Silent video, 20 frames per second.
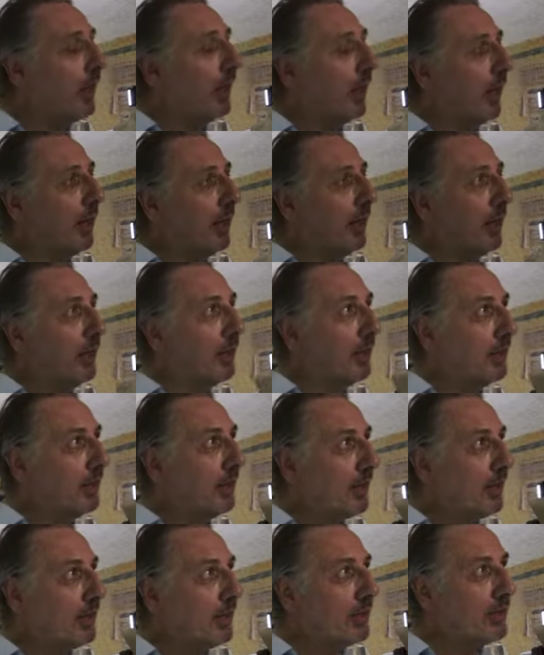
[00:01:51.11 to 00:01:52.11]

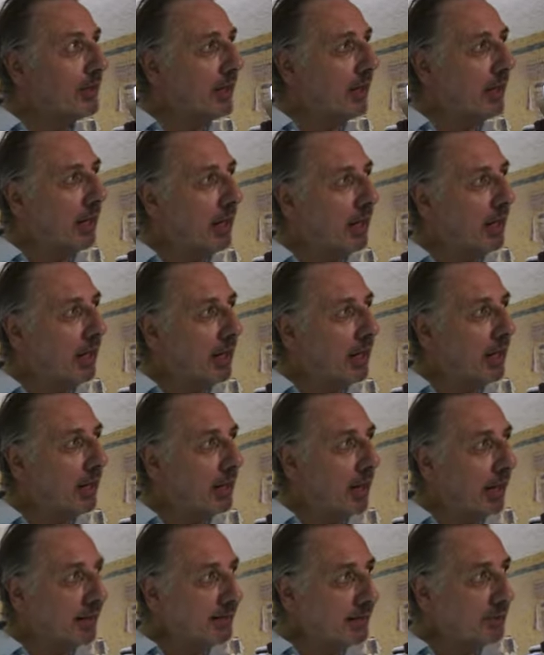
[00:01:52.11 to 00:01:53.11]
and
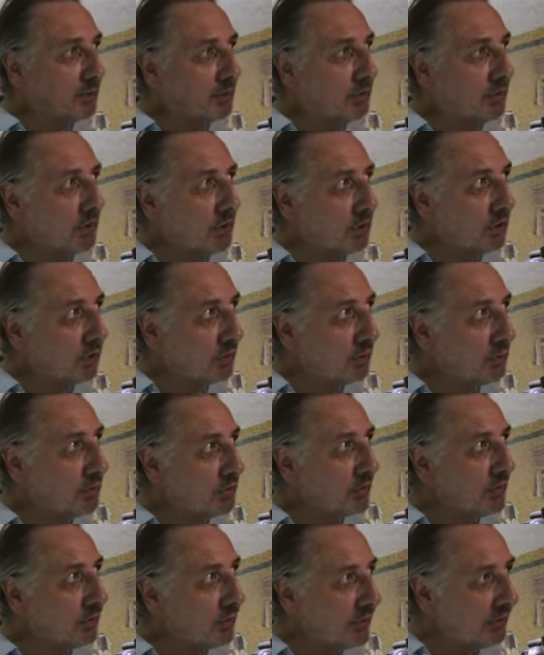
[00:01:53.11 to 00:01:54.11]
I came to the
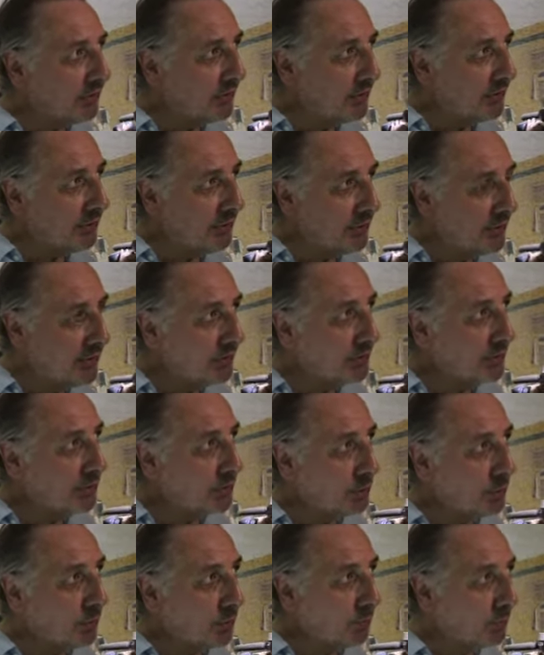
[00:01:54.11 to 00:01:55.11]
conclusion that this
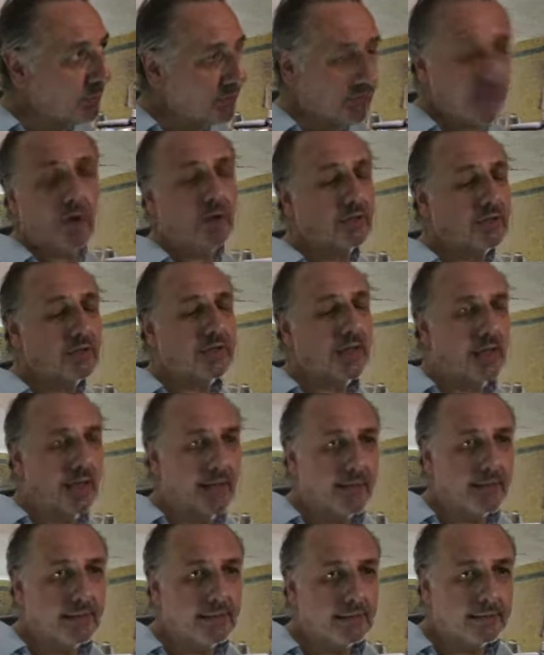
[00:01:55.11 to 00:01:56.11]
tomb started
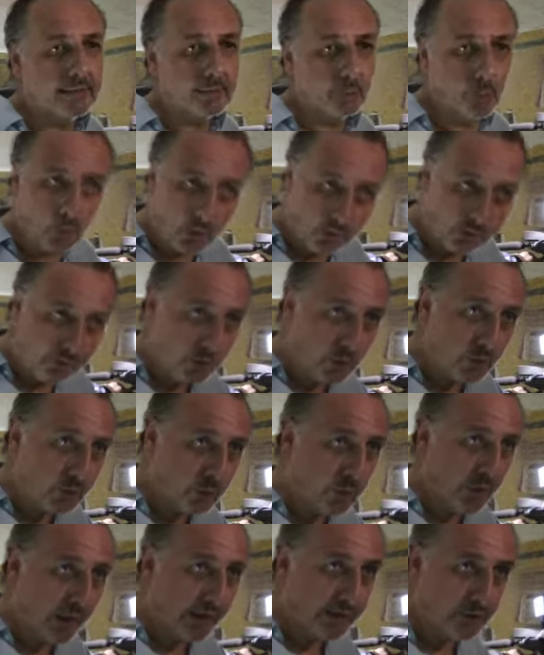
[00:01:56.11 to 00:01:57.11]
as one of those
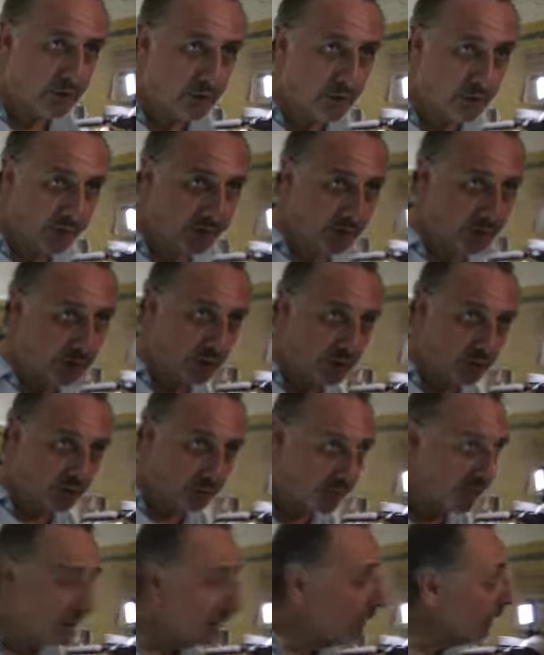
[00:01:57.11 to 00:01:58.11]
right-turning tombs,